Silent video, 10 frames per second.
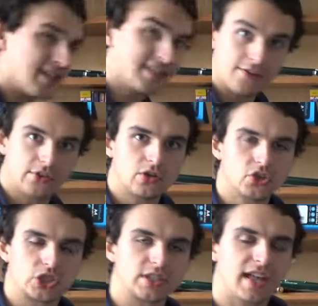is
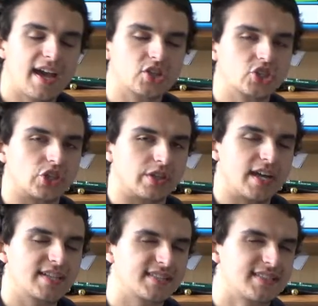evolution in action.
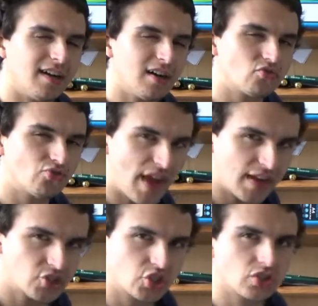It's
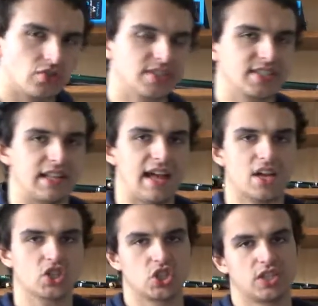directional
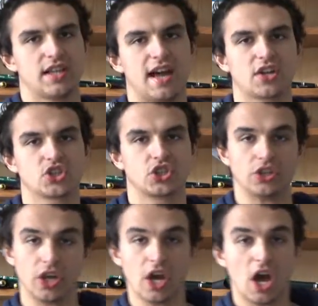selection in
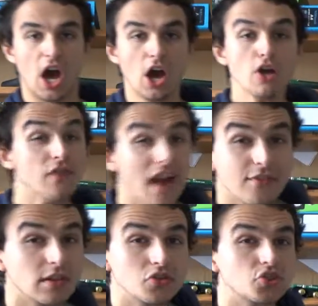action. Over
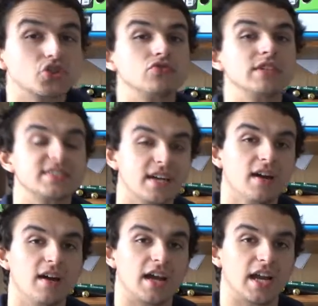evolutionary
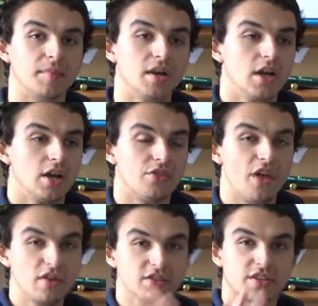time,
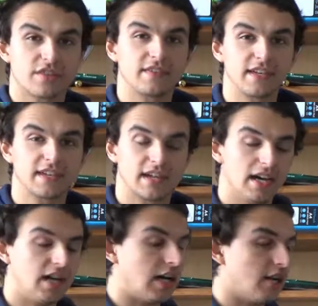those three
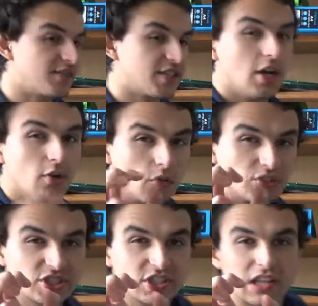curves will
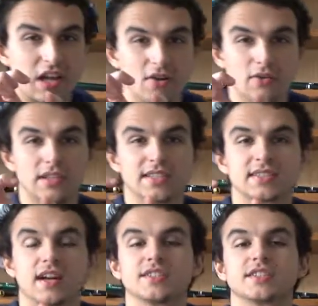slowly
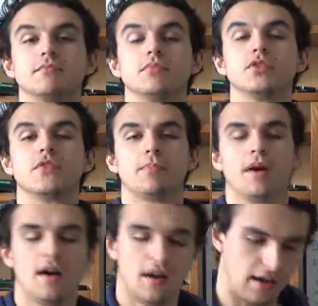start to move
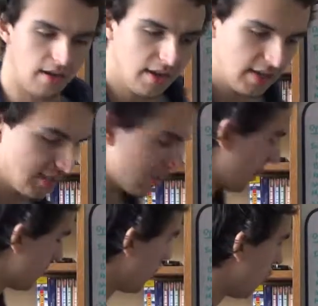apart. So
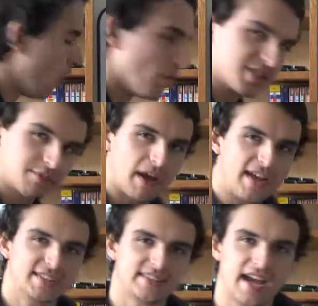they're more
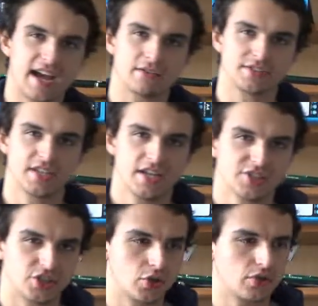spaced out,
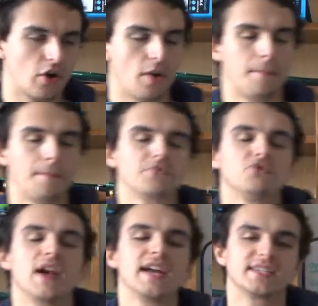so you've got
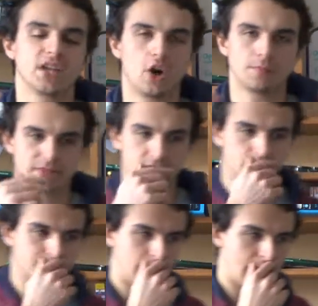greater
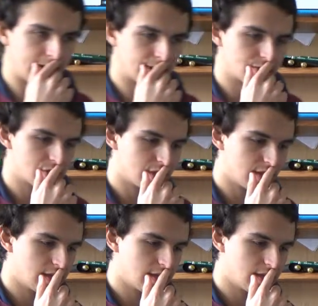optical range.